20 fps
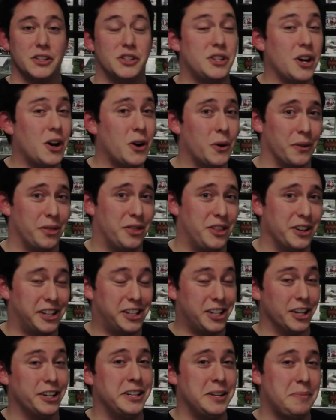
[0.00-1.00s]
So, the
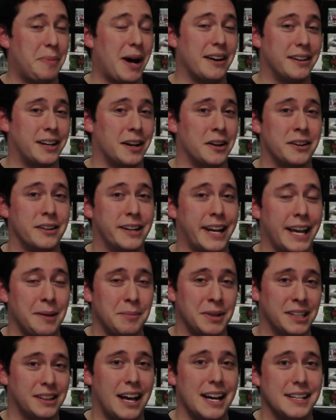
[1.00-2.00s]
good about Gunnar
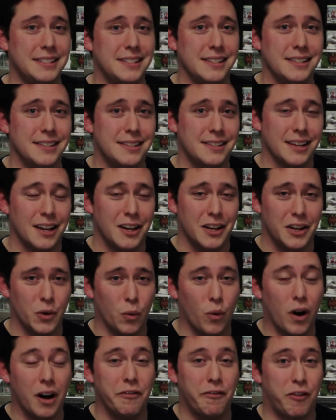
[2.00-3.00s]
gaming glasses?
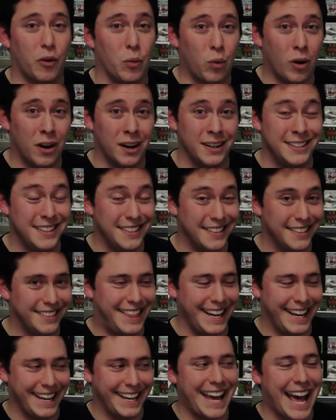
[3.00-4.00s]
Well, for one,
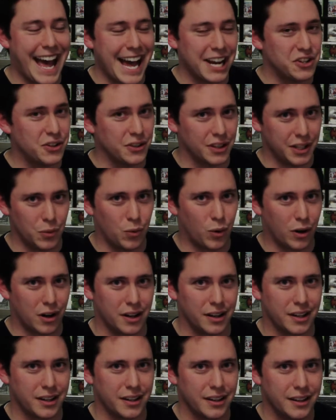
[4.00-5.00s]
they actually
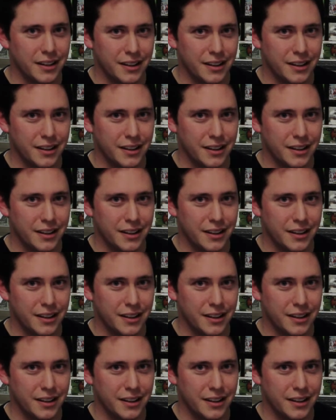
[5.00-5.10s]
work.